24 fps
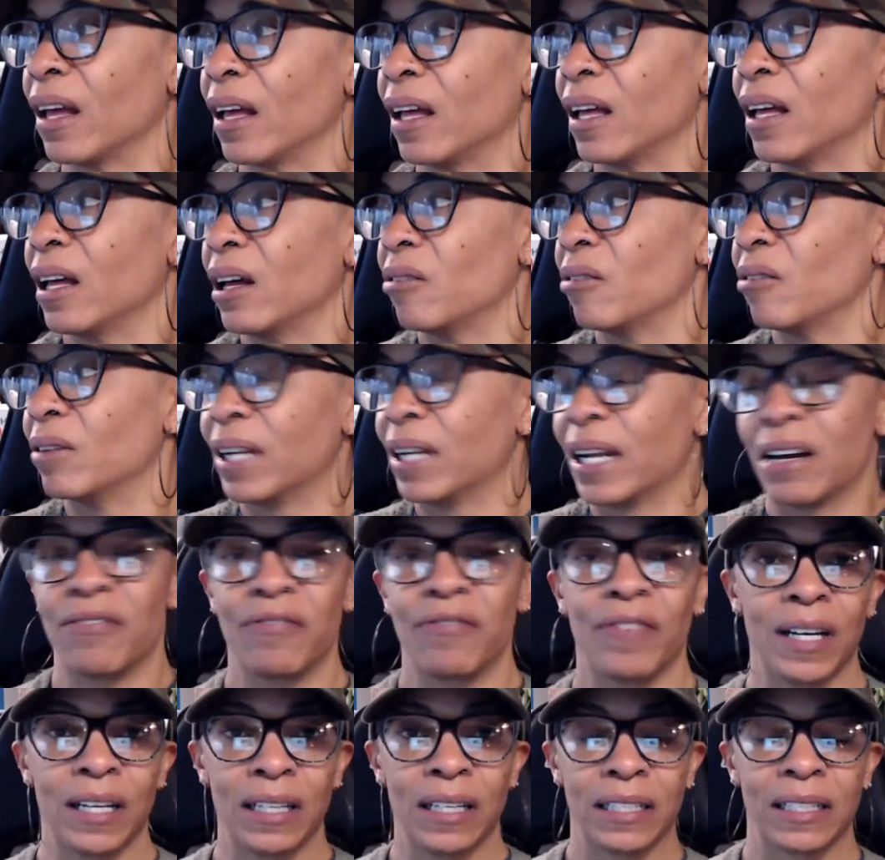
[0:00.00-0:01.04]
when I
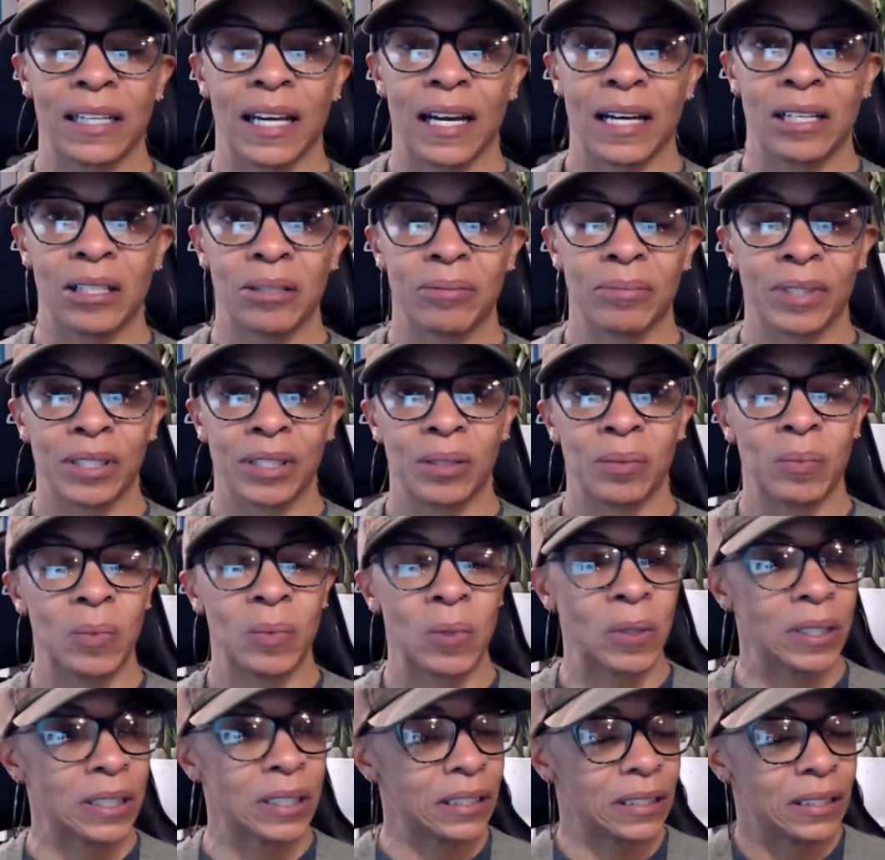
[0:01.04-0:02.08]
finally got up this
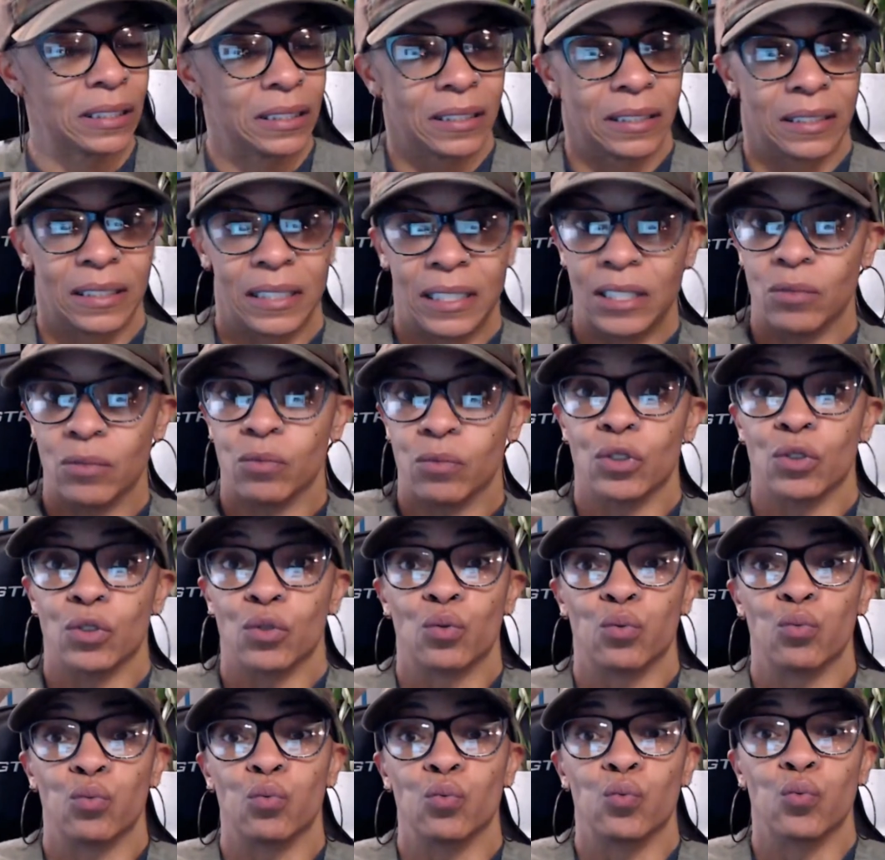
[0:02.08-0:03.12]
morning, it
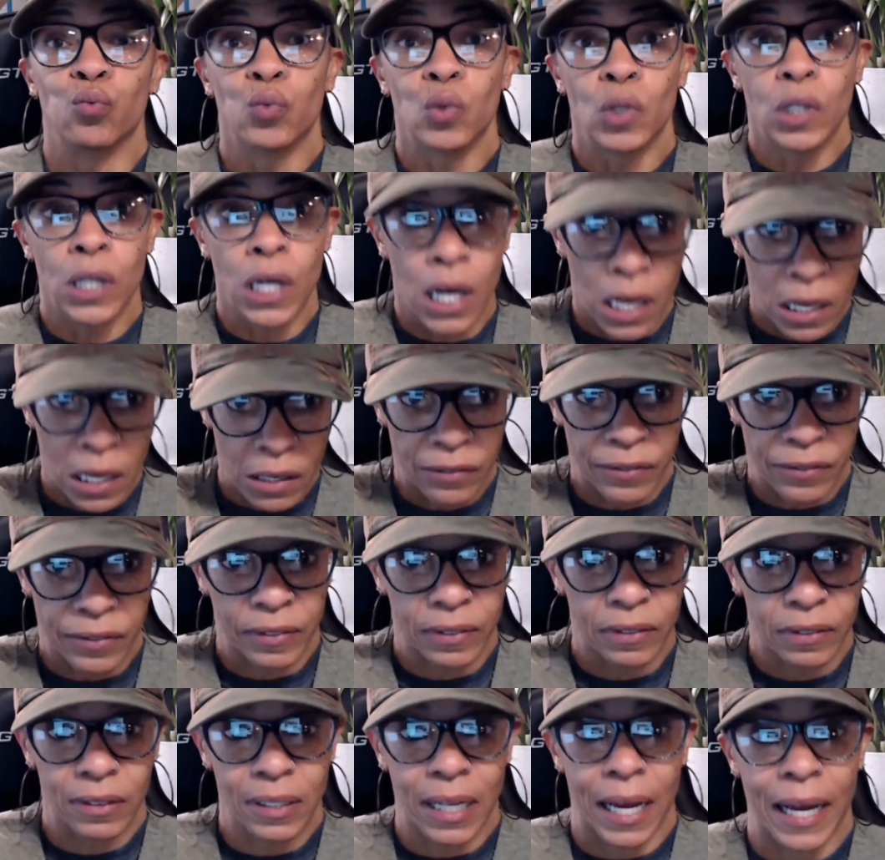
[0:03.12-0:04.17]
was rough,
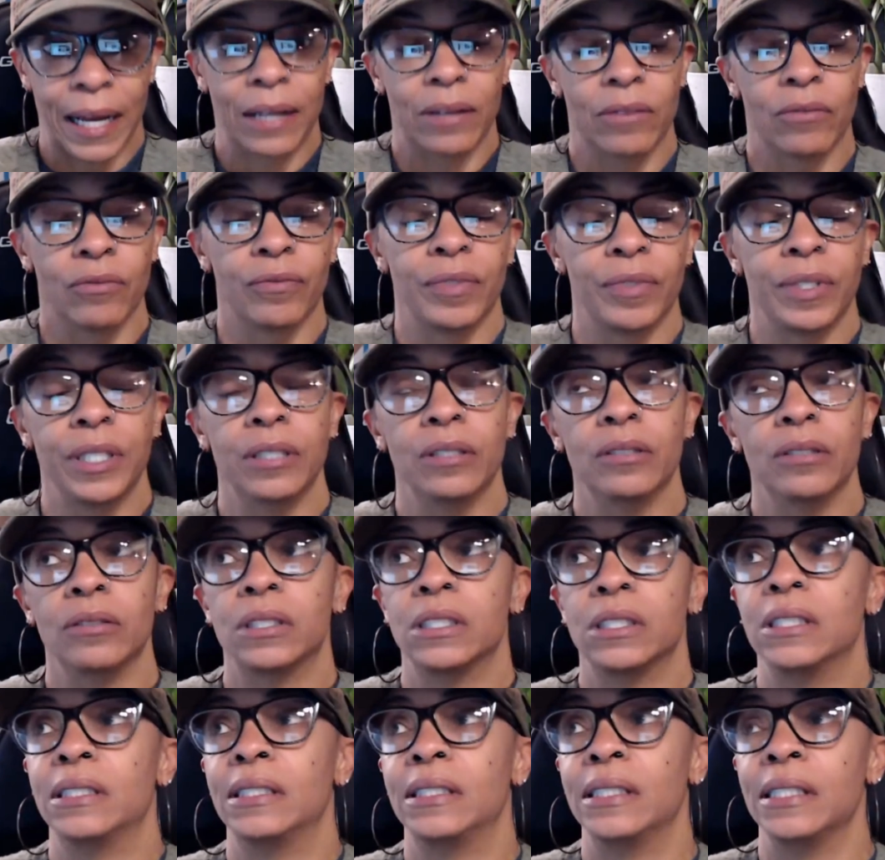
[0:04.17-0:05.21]
like real
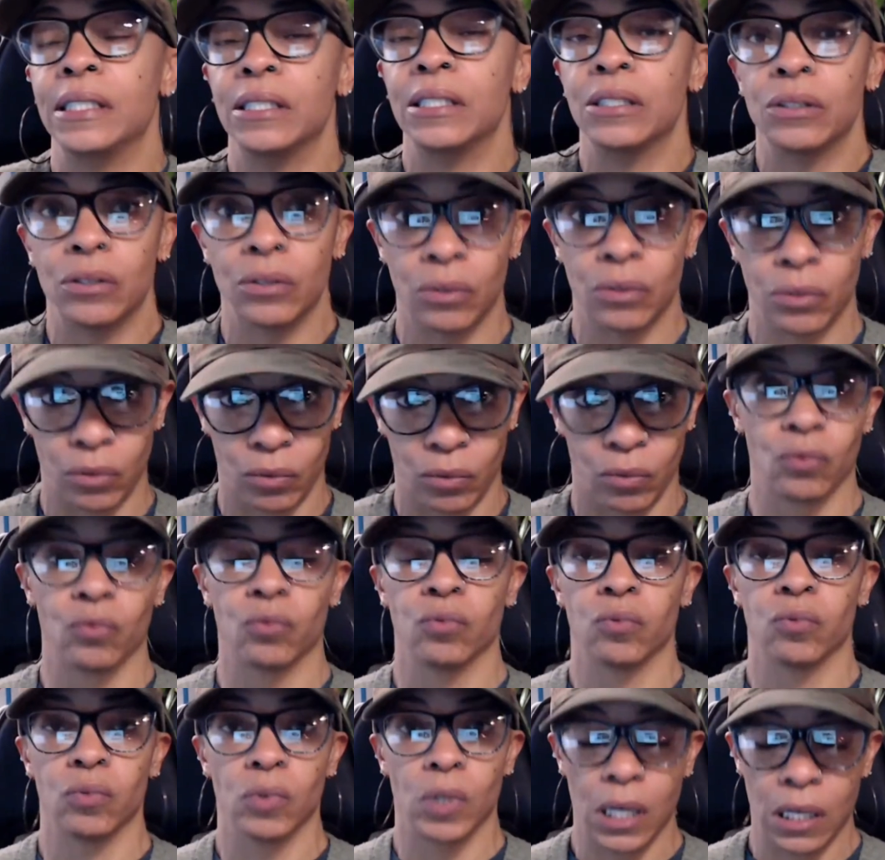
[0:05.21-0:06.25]
deal
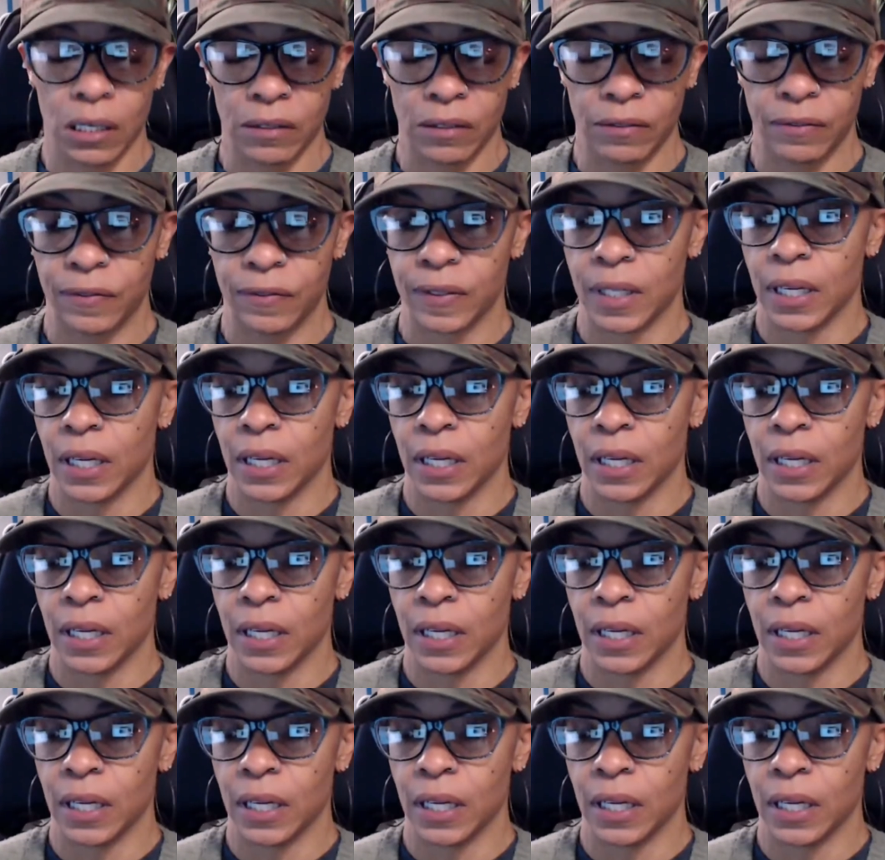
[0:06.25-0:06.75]
rough.